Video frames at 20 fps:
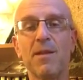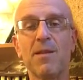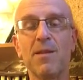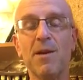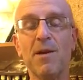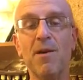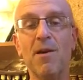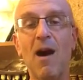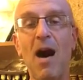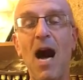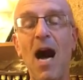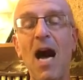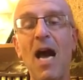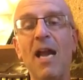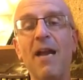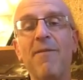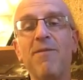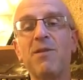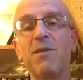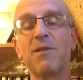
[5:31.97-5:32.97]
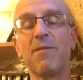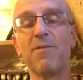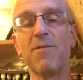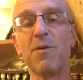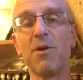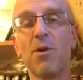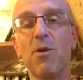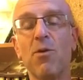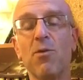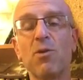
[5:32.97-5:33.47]
lives of
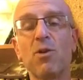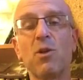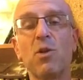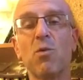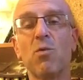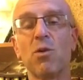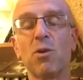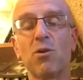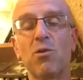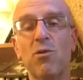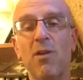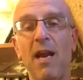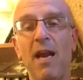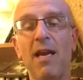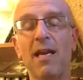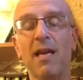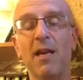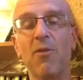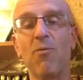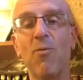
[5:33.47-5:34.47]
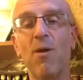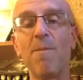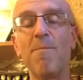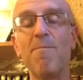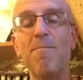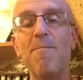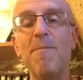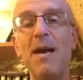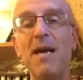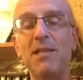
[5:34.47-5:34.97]
those who were creating it?
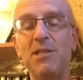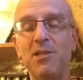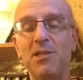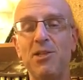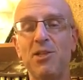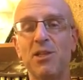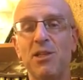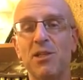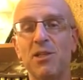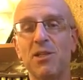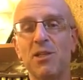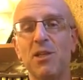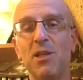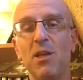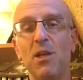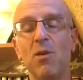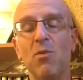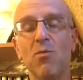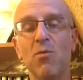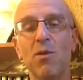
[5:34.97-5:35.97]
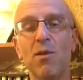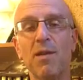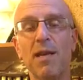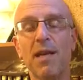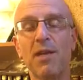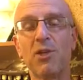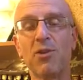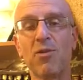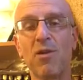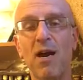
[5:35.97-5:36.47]
What messages were
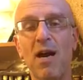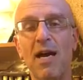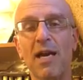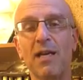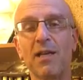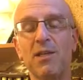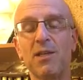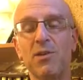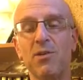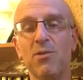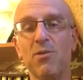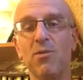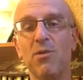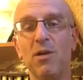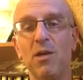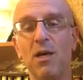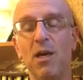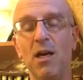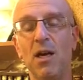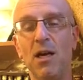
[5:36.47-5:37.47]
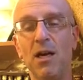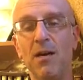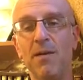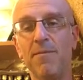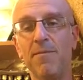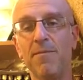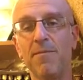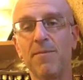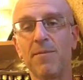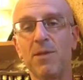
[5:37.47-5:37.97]
they trying to
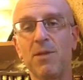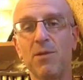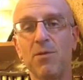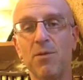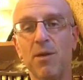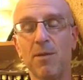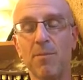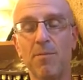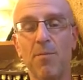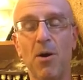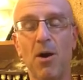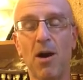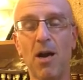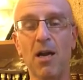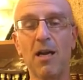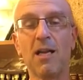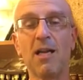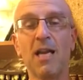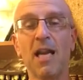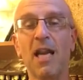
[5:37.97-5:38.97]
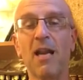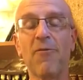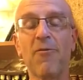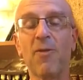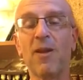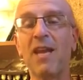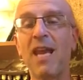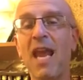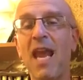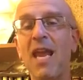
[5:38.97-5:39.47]
impart? If
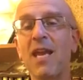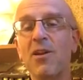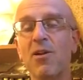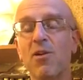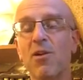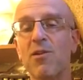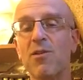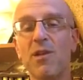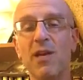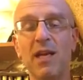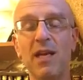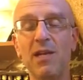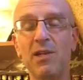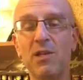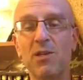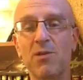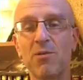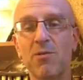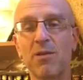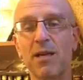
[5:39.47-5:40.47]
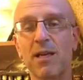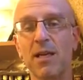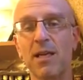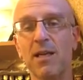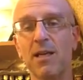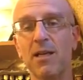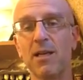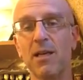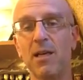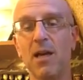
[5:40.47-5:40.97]
we can't learn the
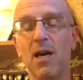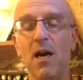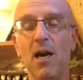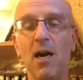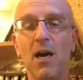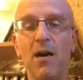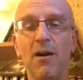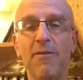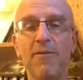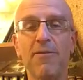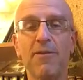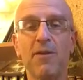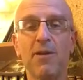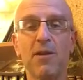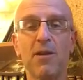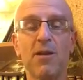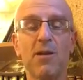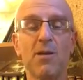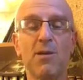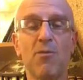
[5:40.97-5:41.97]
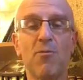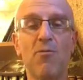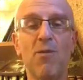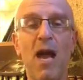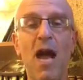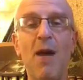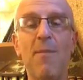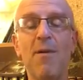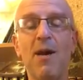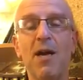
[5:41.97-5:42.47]
history of the
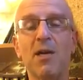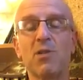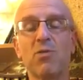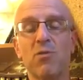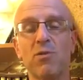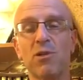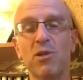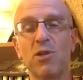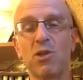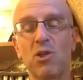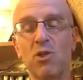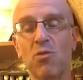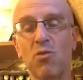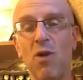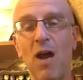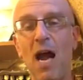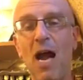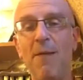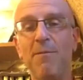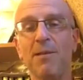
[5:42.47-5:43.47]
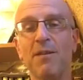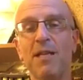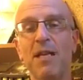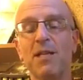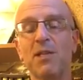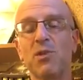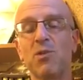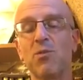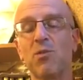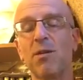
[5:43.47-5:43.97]
rabbis who are described in
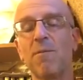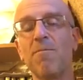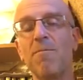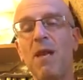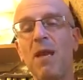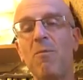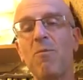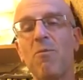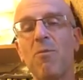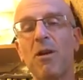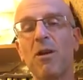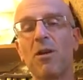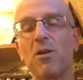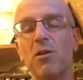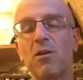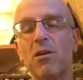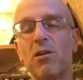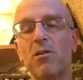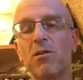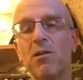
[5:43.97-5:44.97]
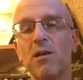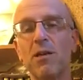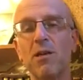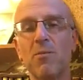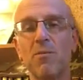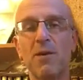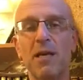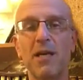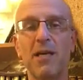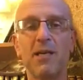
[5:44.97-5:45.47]
that story, maybe we can learn a
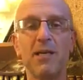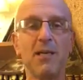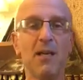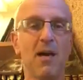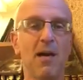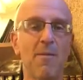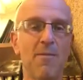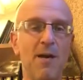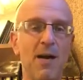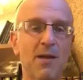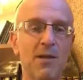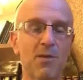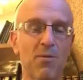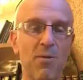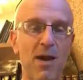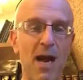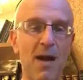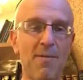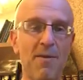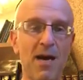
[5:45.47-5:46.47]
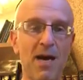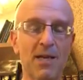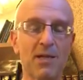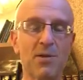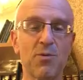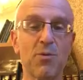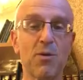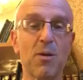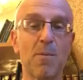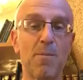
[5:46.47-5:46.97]
little bit about the
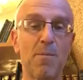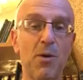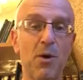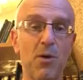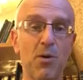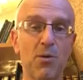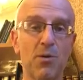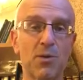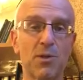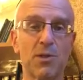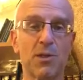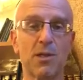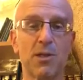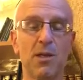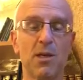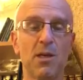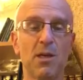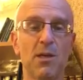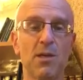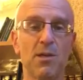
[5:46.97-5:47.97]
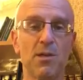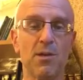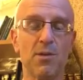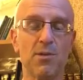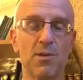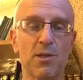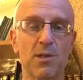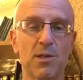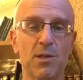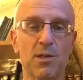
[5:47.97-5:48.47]
rabbis who composed
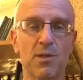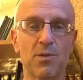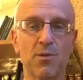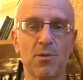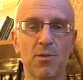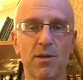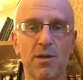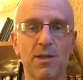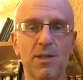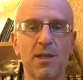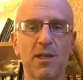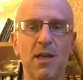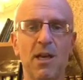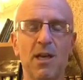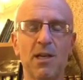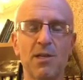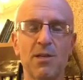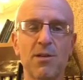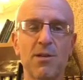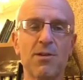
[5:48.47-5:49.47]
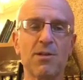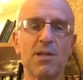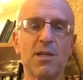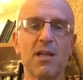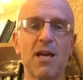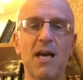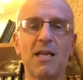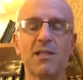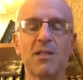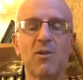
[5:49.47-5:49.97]
those stories. So those
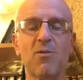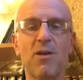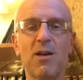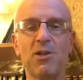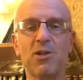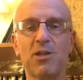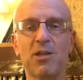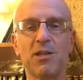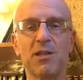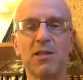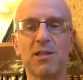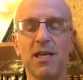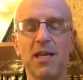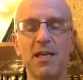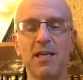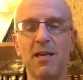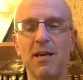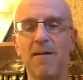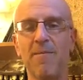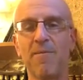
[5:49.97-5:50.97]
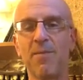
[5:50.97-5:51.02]
are the kinds of questions that